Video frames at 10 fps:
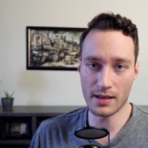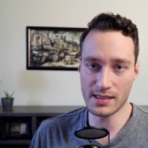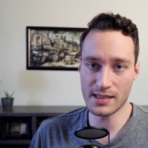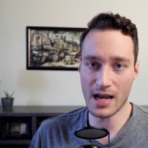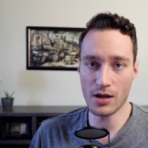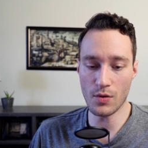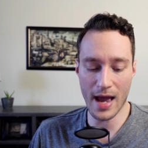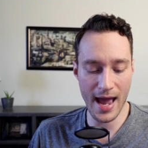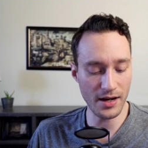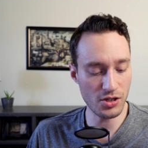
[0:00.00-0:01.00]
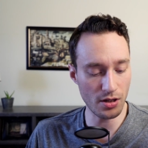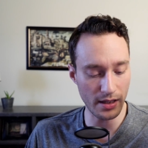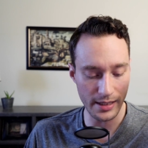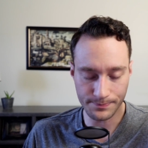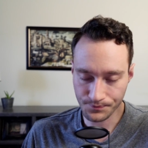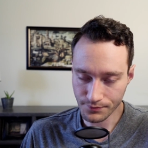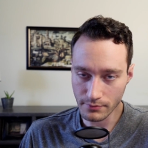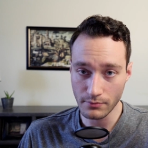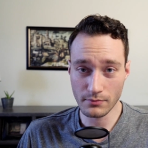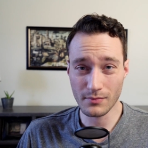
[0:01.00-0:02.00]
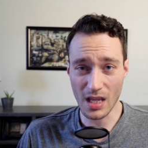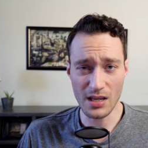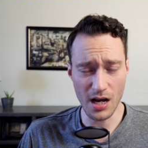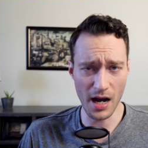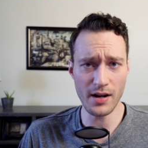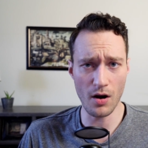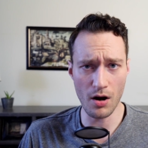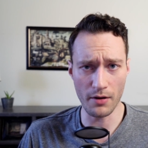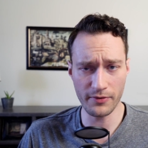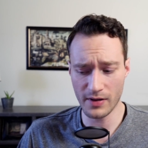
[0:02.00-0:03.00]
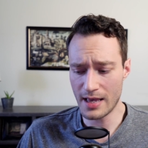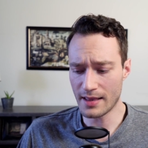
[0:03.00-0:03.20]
This is how you actually cut off